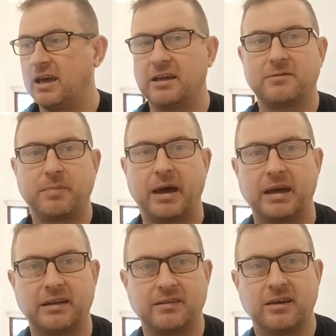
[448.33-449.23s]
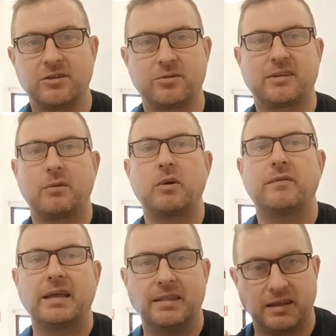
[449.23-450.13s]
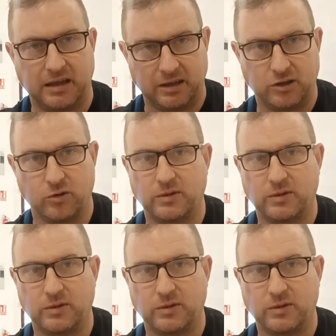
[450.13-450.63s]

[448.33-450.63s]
is paid, should we say, within the EU.